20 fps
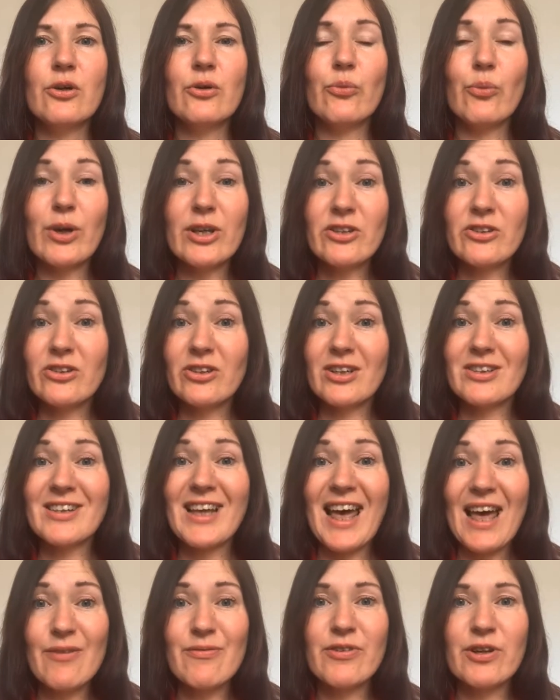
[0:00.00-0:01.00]
which, as
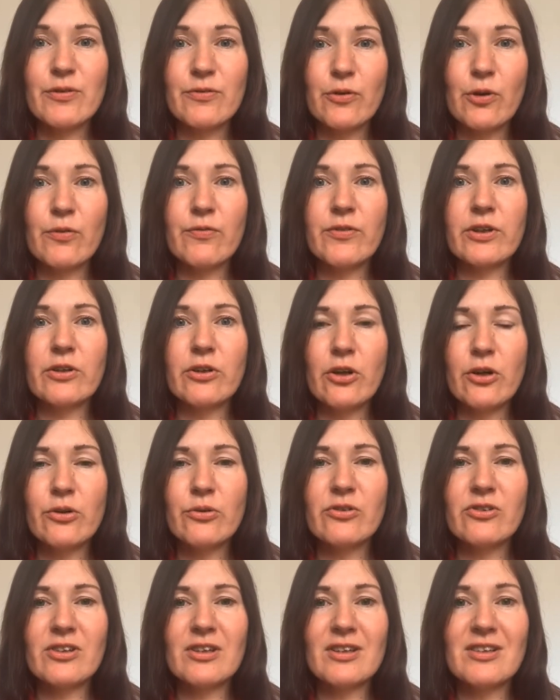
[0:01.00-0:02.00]
ever-evolving
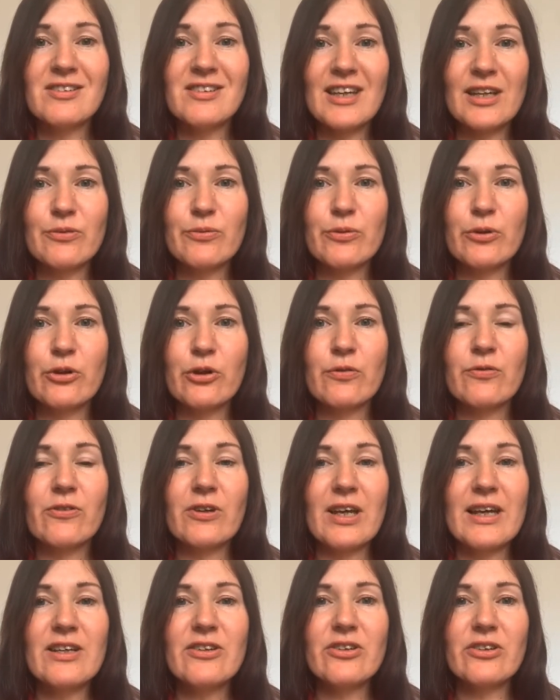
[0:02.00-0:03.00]
nodes in this network of
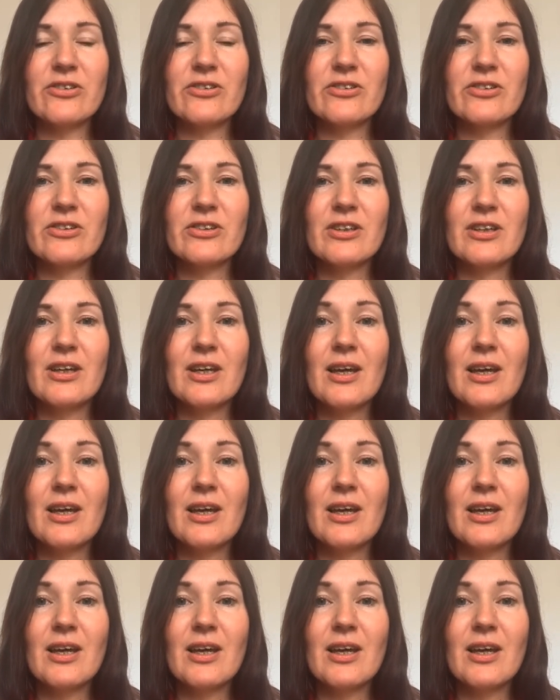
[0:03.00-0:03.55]
relations,